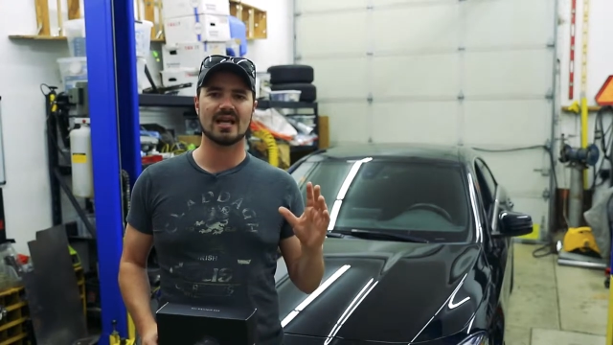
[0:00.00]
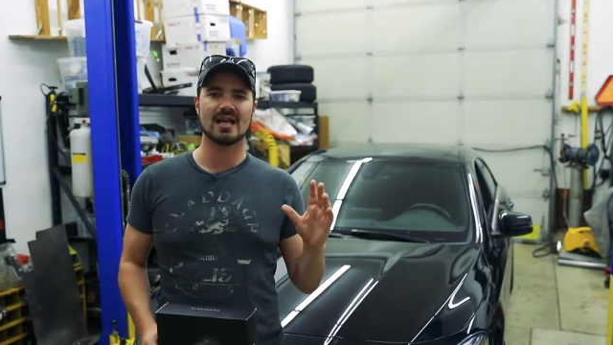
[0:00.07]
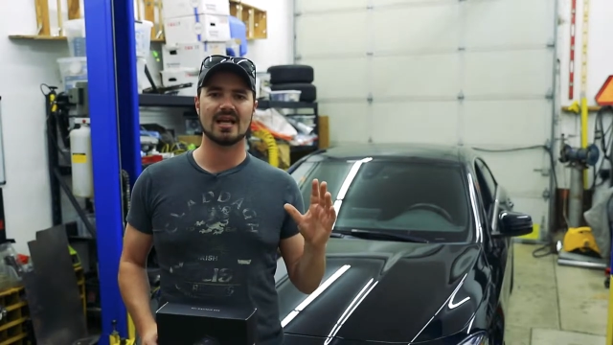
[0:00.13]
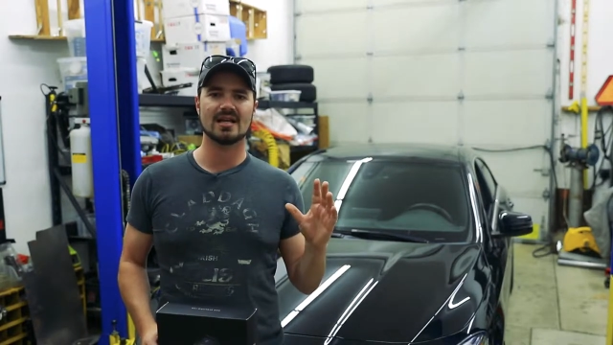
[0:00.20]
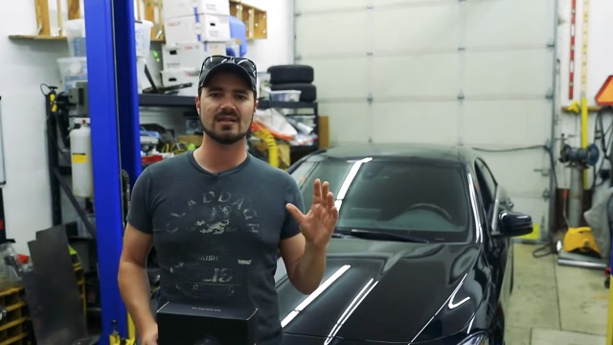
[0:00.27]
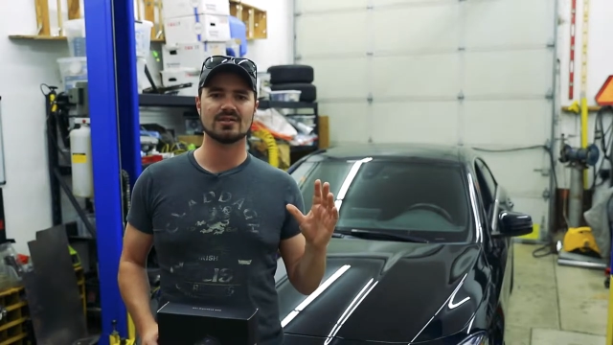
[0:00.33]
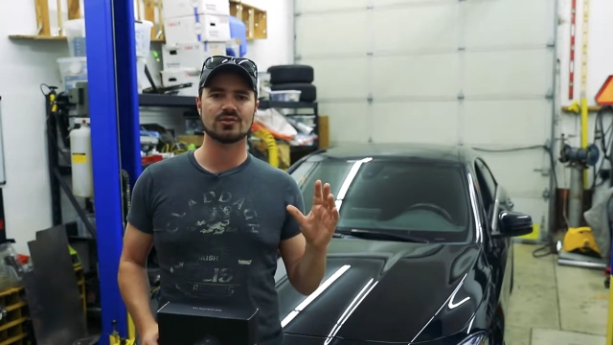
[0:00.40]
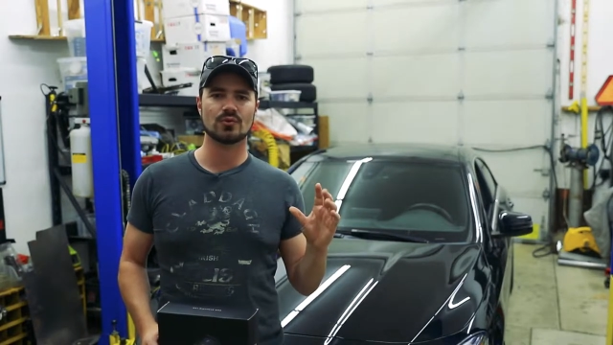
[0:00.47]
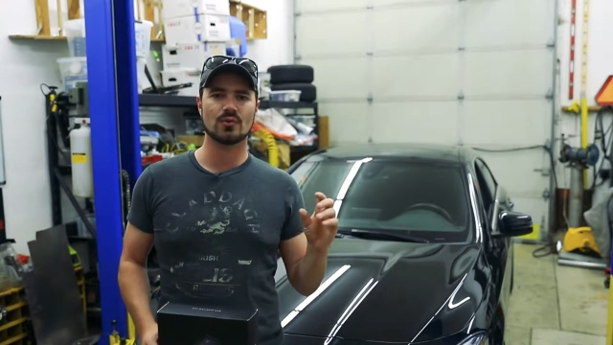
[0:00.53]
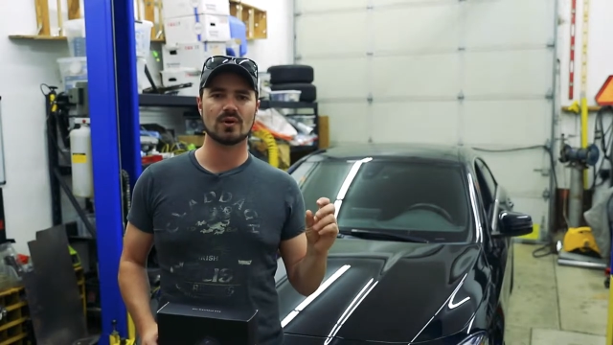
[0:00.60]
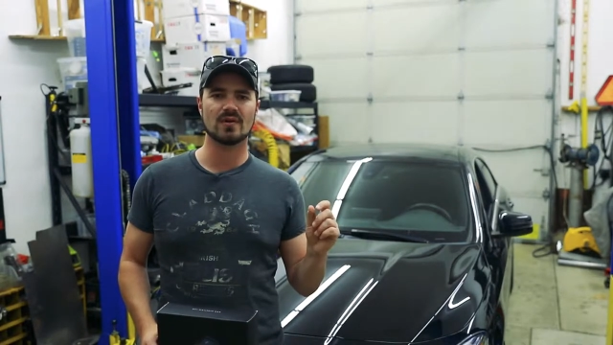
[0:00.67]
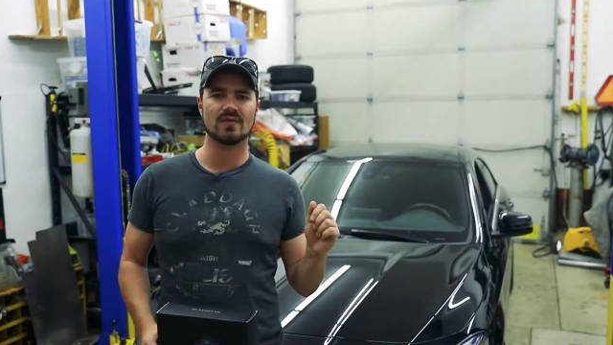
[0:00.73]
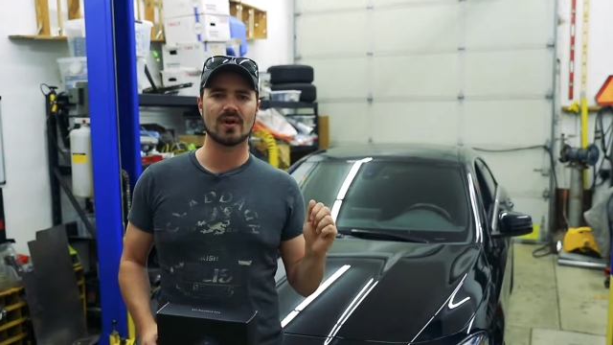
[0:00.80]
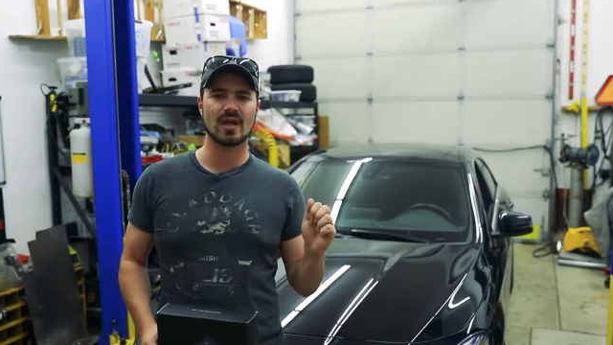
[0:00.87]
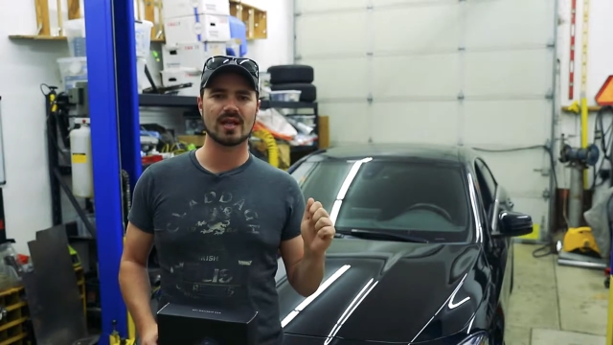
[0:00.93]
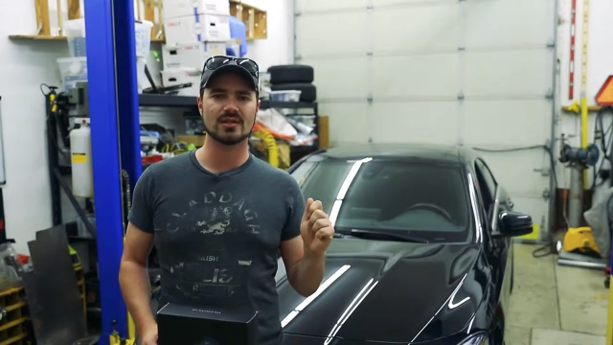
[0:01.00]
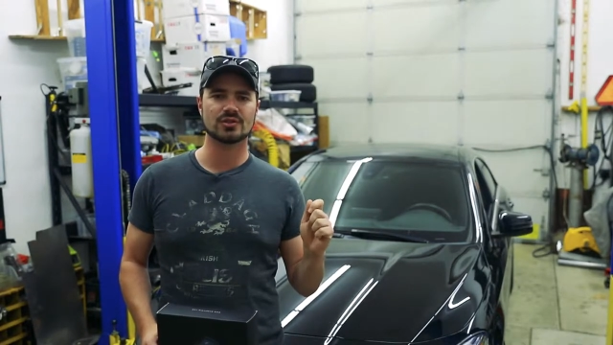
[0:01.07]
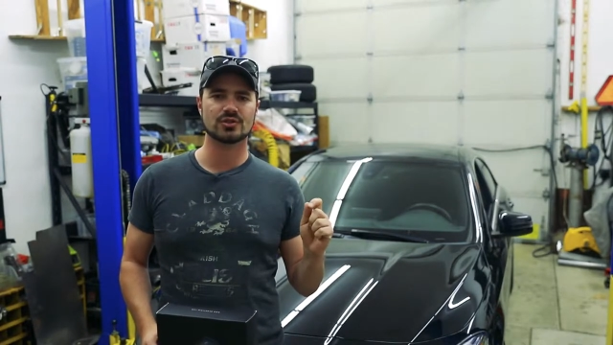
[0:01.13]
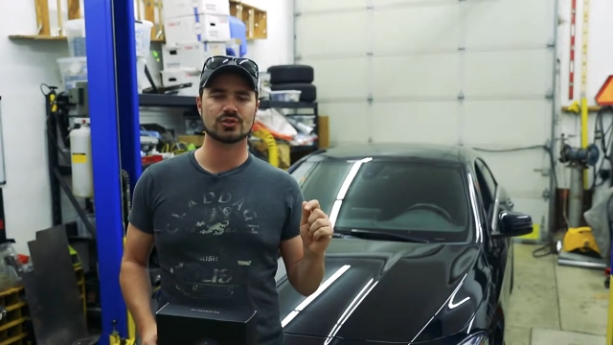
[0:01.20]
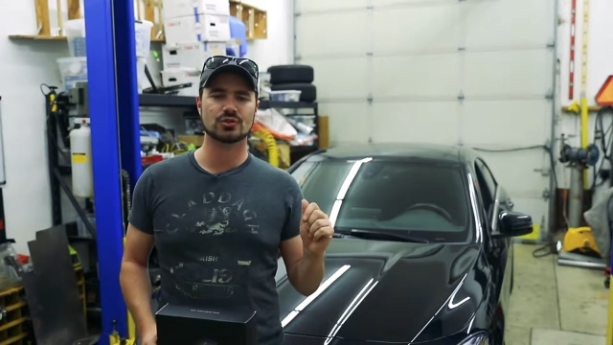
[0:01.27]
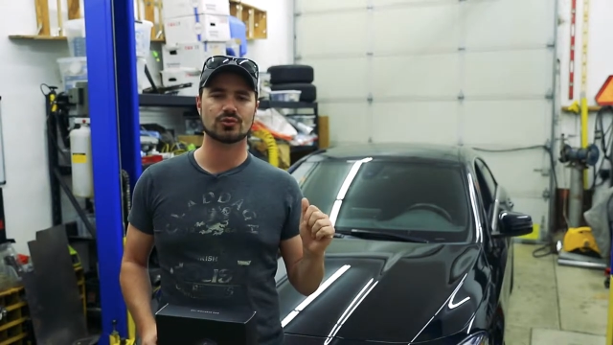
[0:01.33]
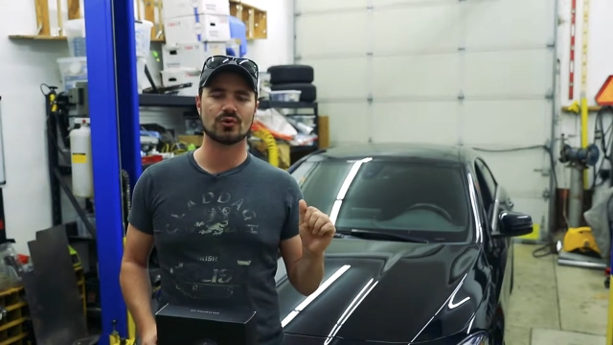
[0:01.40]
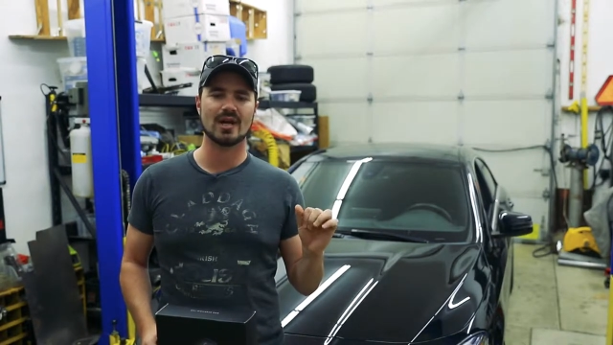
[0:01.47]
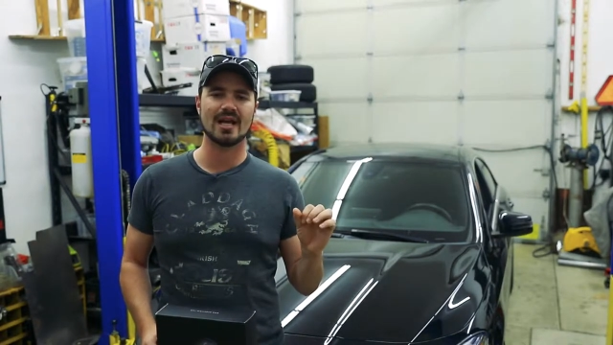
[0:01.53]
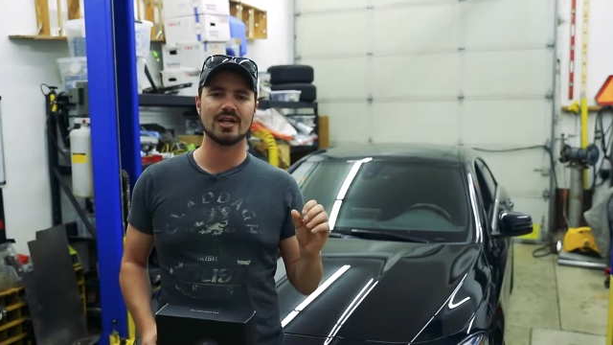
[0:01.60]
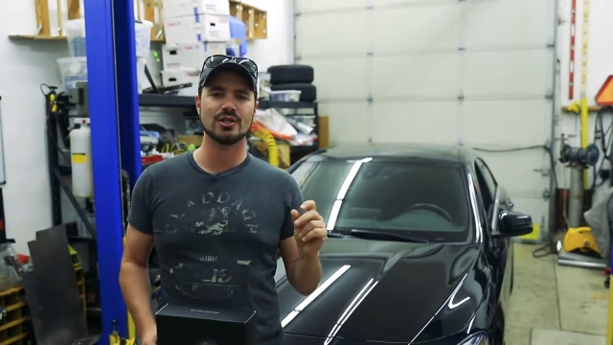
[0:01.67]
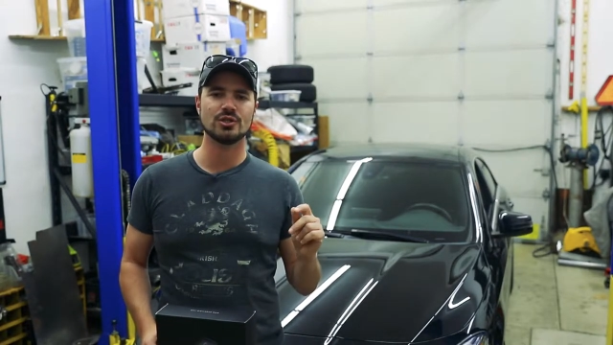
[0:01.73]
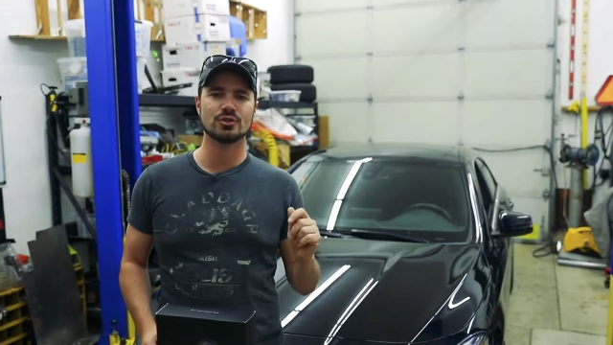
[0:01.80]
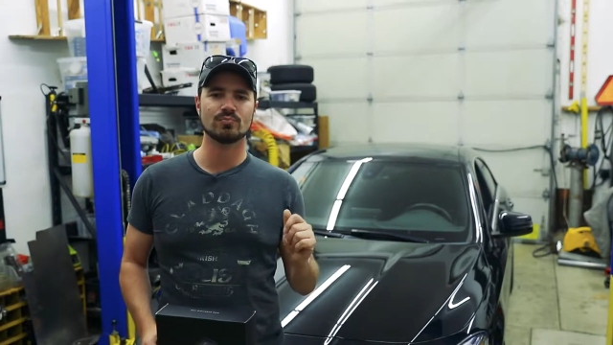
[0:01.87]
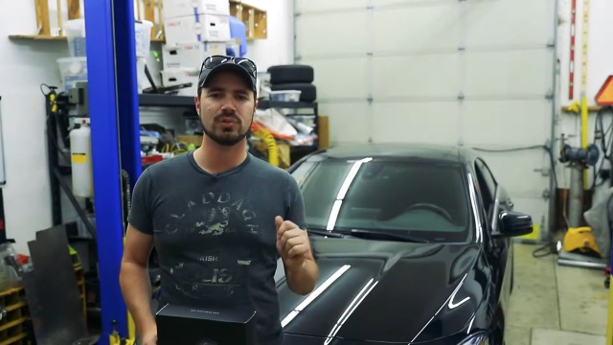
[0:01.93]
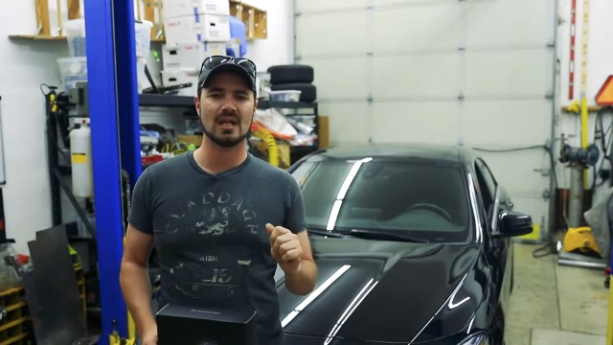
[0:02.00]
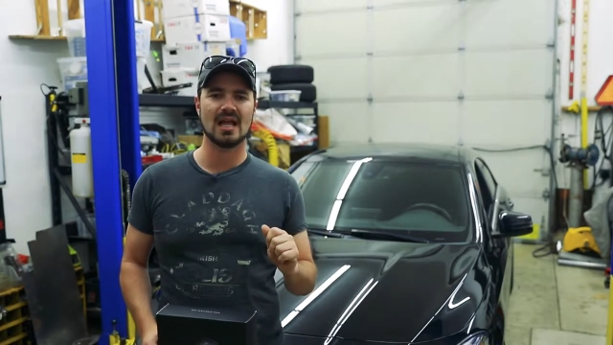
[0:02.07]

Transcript: and sort of a strange